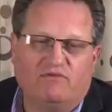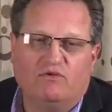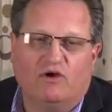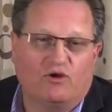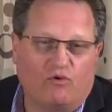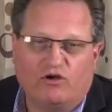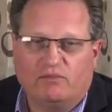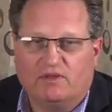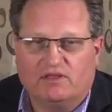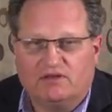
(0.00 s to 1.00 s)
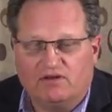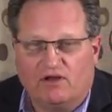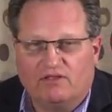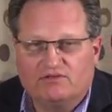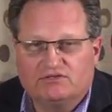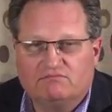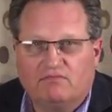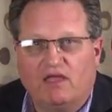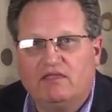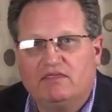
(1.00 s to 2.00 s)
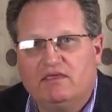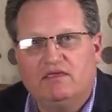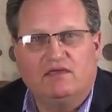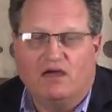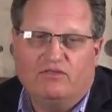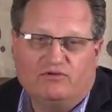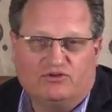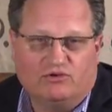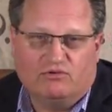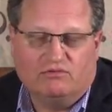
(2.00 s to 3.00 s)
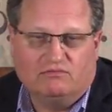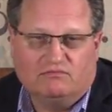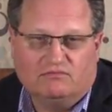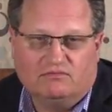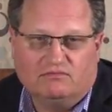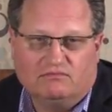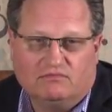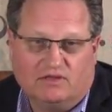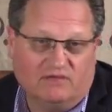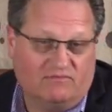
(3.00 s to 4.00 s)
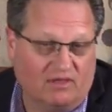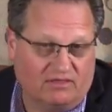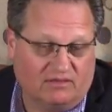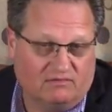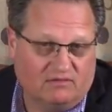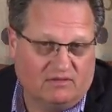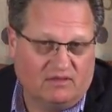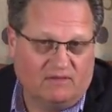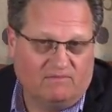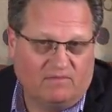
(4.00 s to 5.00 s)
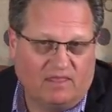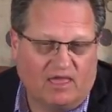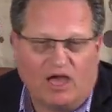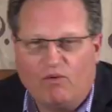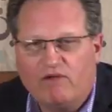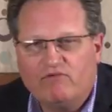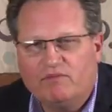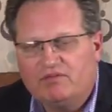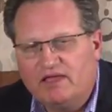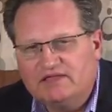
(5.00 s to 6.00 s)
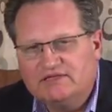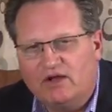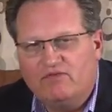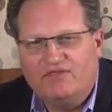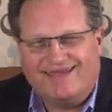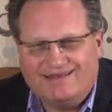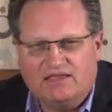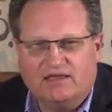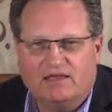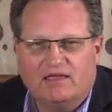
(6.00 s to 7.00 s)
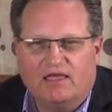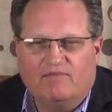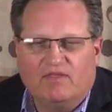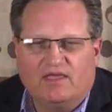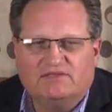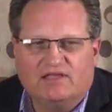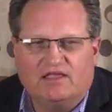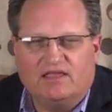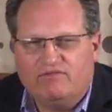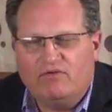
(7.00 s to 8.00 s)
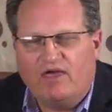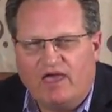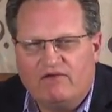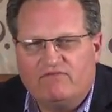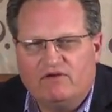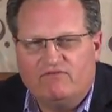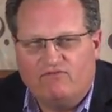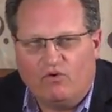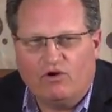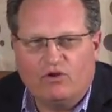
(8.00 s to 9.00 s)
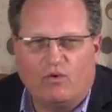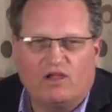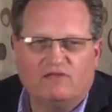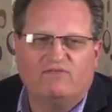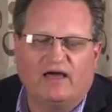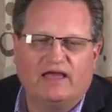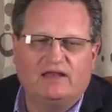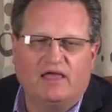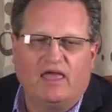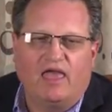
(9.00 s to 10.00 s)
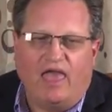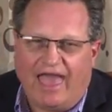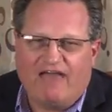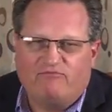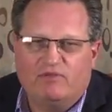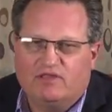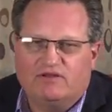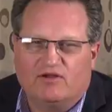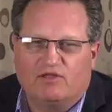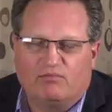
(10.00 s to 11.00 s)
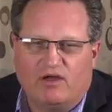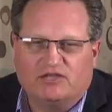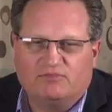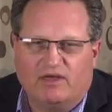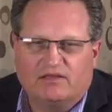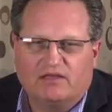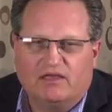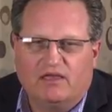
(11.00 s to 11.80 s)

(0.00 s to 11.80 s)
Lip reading: you $250,000 and the other 2 give nothing. However it plays out, the idea is that if you have 4 qualified $500,000 prospects,